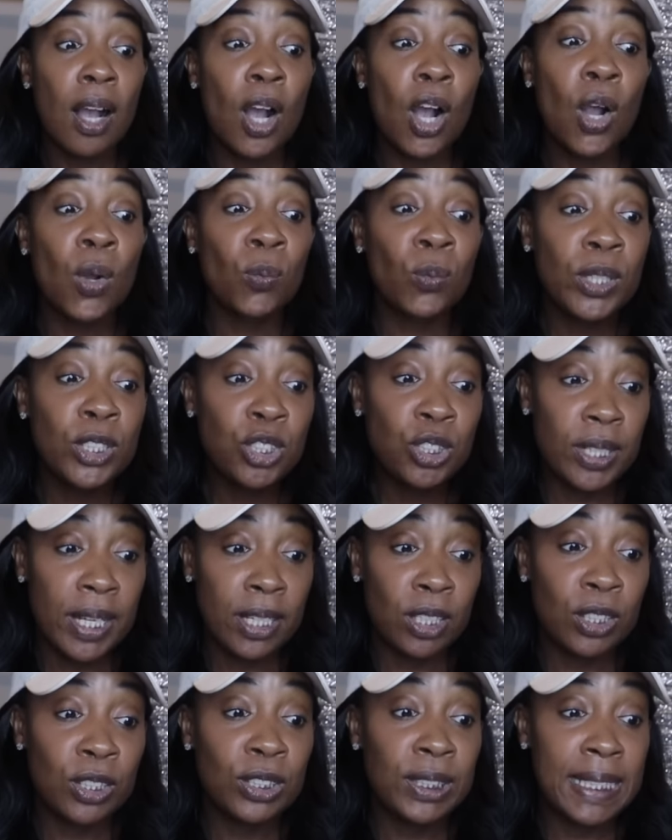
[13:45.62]

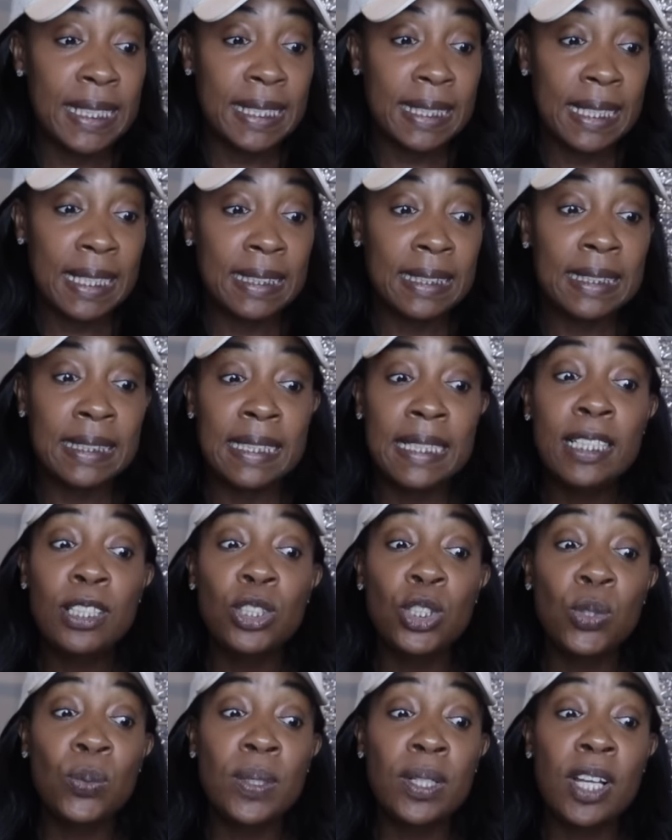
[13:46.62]
Originators, he says,
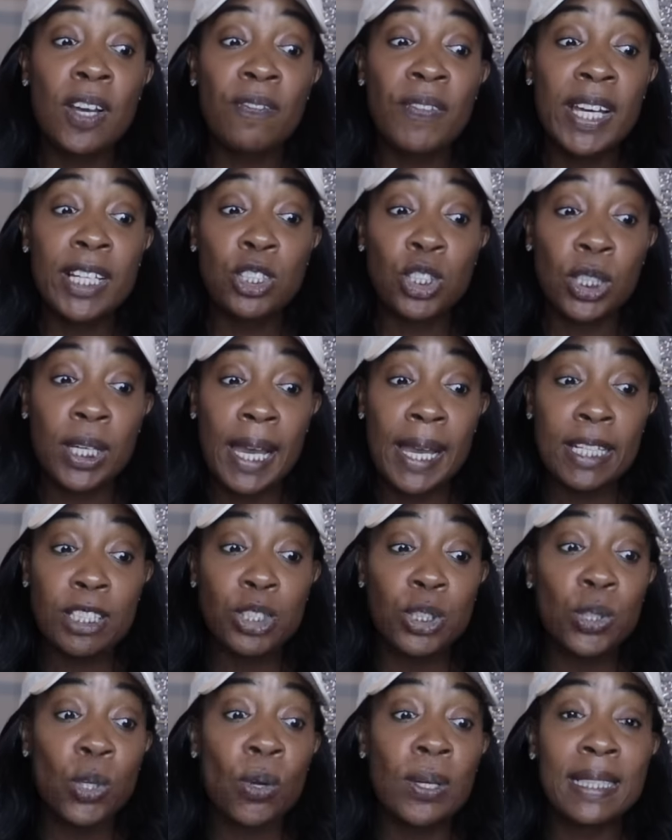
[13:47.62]
didn't do enough
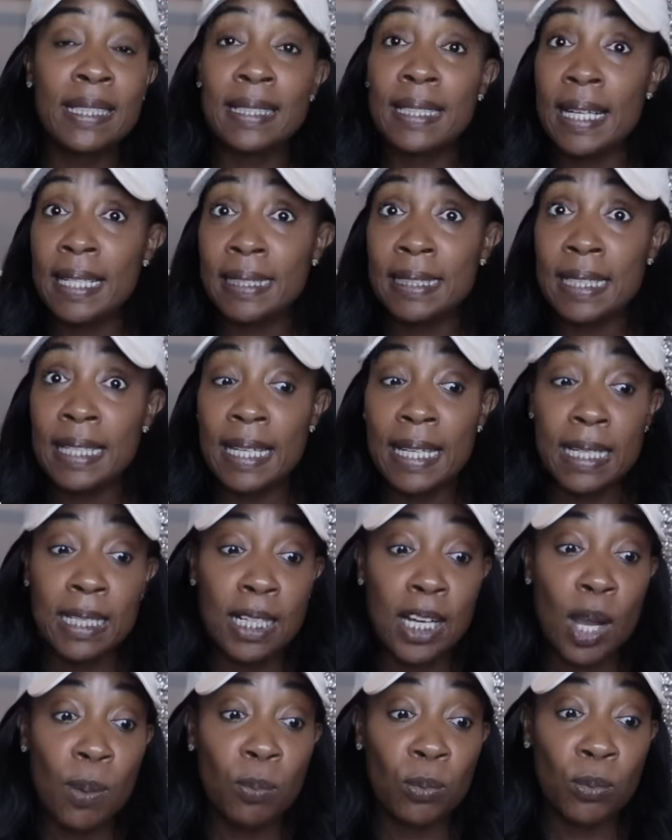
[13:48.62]
education on debt to
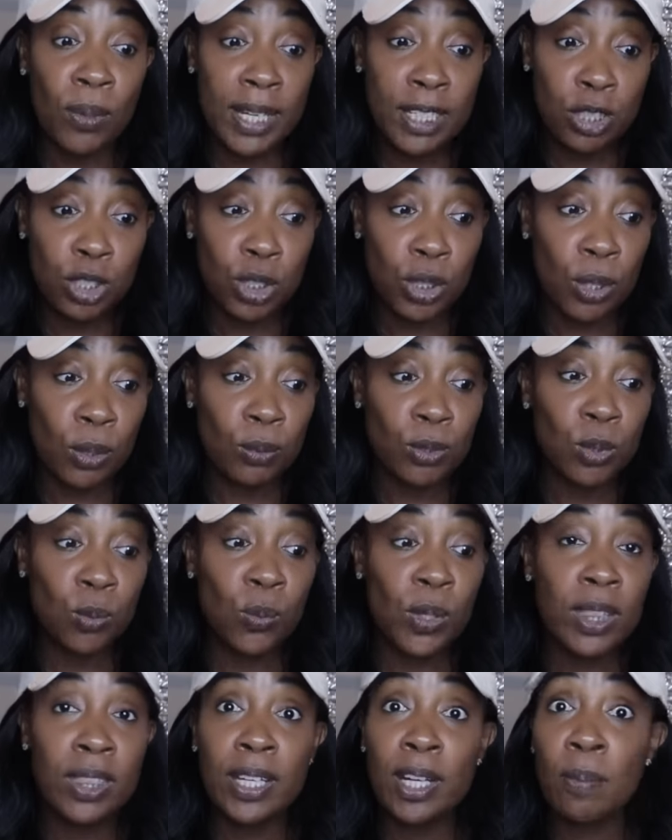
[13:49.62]
income ratios
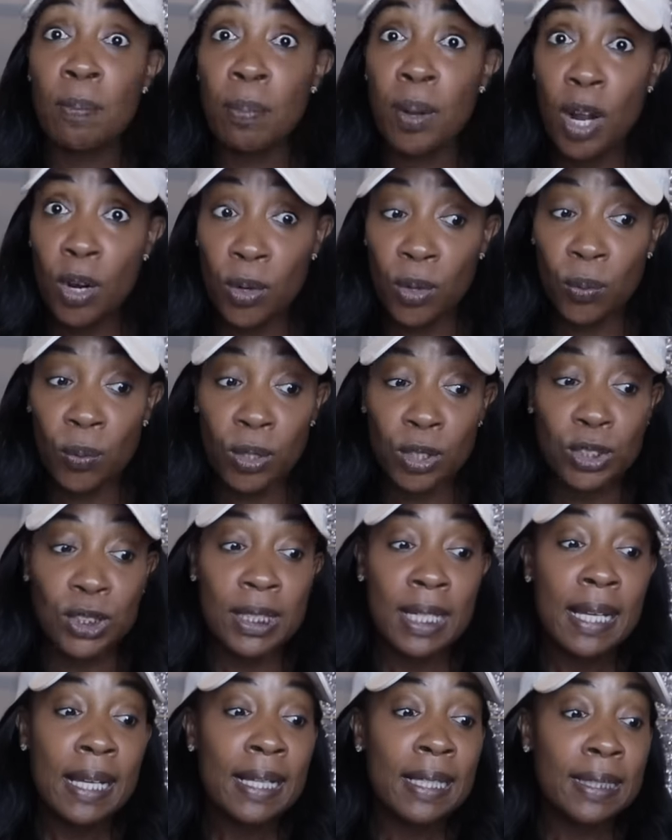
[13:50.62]
with their
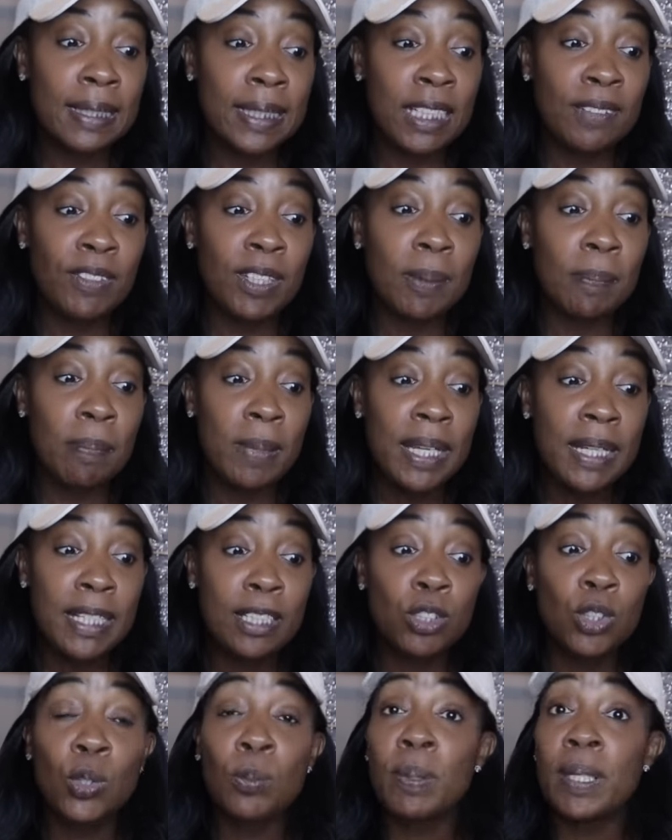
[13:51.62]
borrowers, leaving
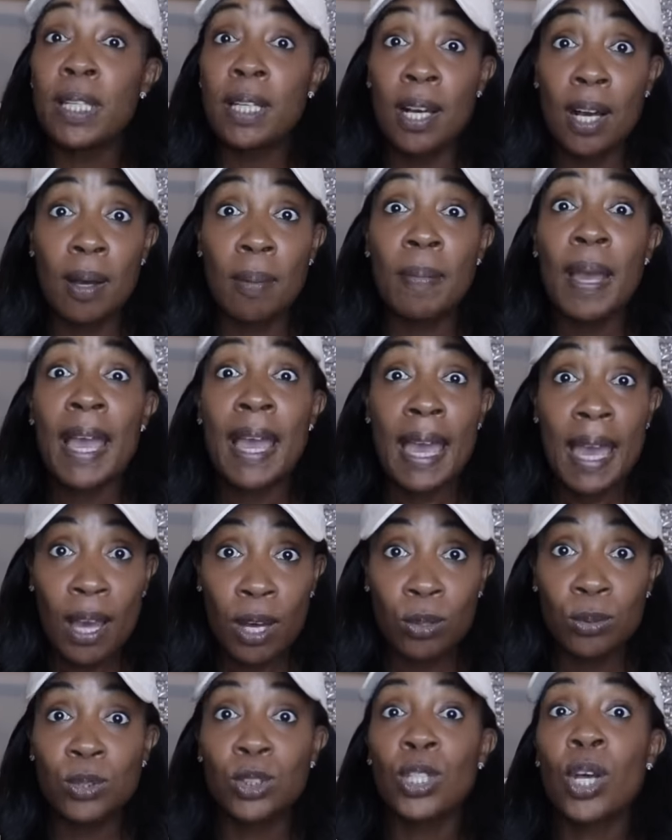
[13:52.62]
many to become
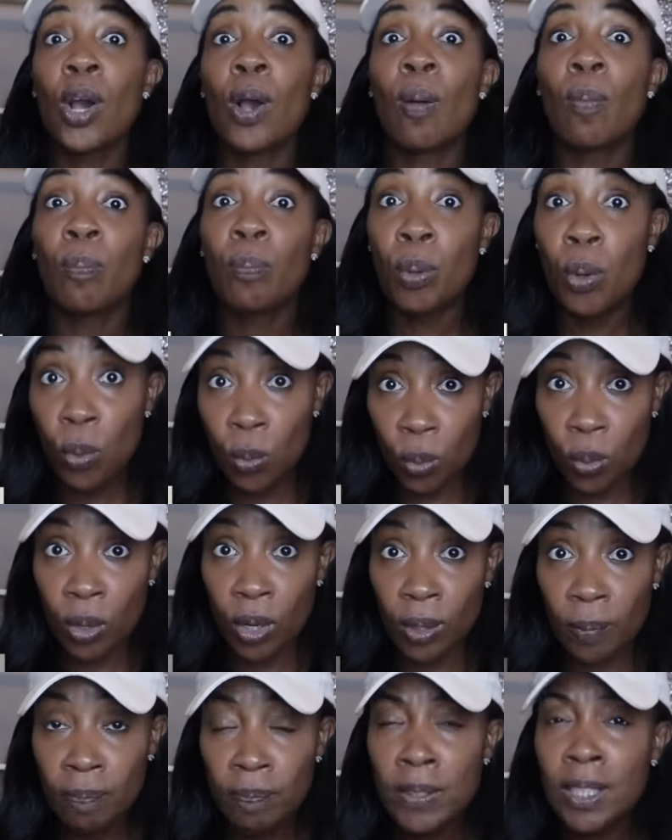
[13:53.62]
house
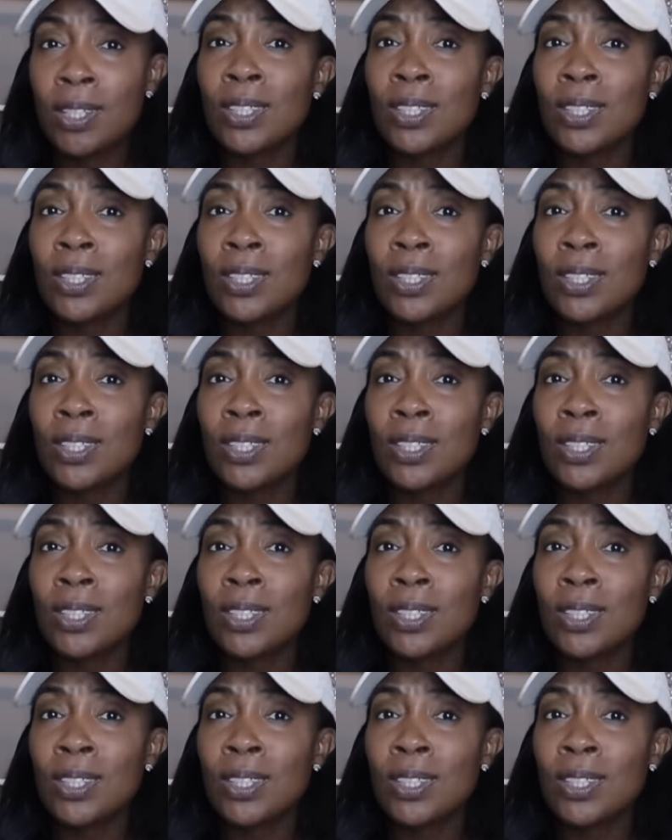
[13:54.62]
poor.